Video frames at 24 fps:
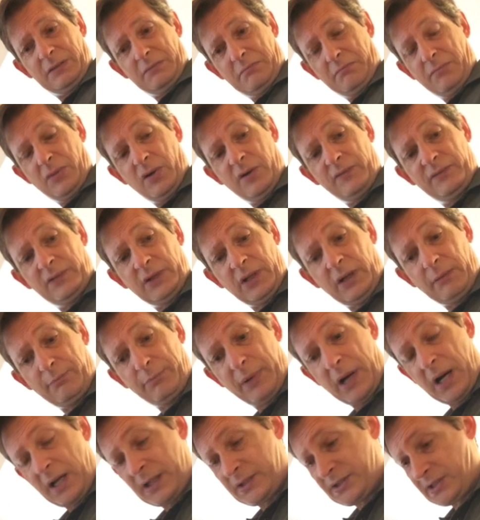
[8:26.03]
and moved in a
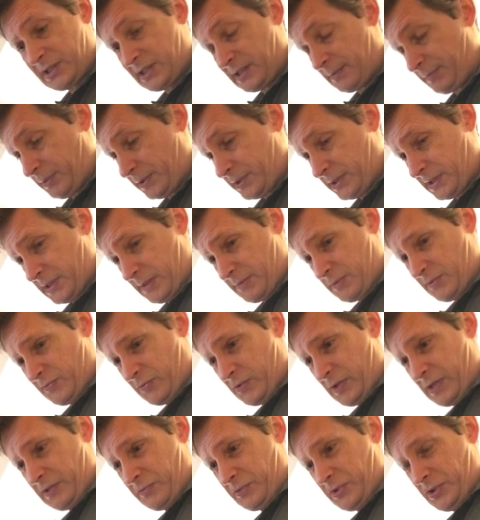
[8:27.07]
box a couple of times
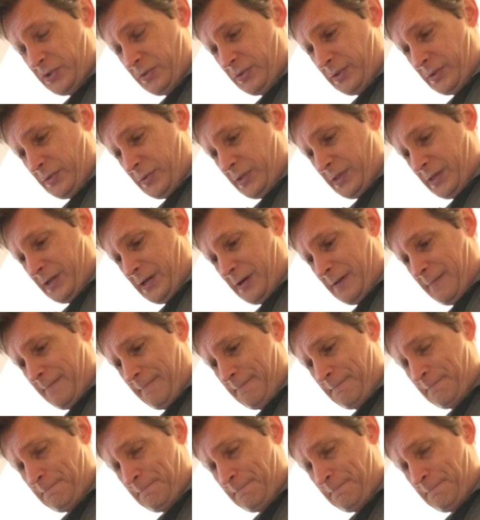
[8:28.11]
before anyone knew they were there.